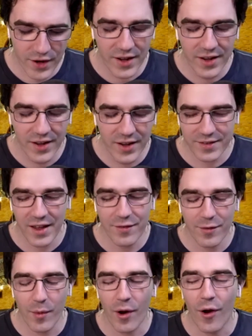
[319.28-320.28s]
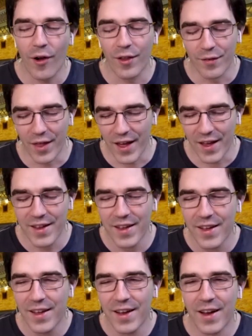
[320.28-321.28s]
aside from all of that,
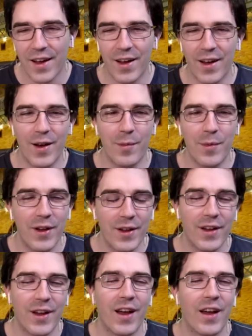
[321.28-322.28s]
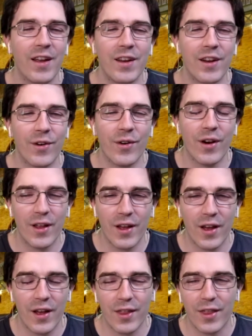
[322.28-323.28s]
um, I you know I I
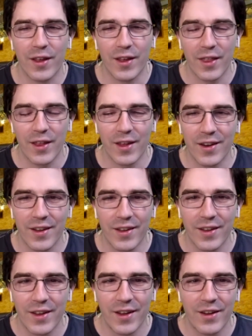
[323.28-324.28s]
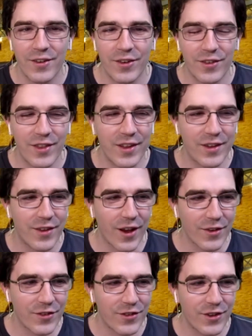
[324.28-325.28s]
think that uh, just the
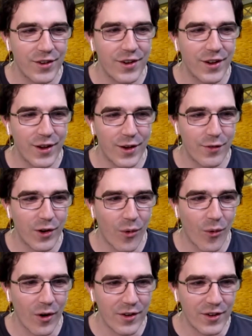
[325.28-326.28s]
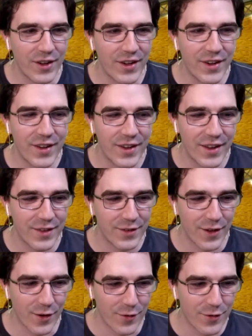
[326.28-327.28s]
exhaustion of a quarantine
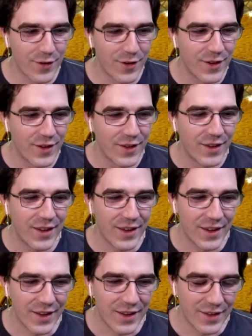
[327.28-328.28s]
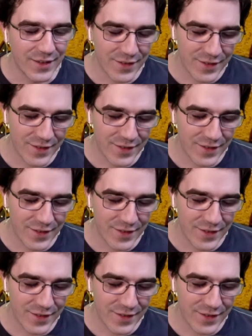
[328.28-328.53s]
itself is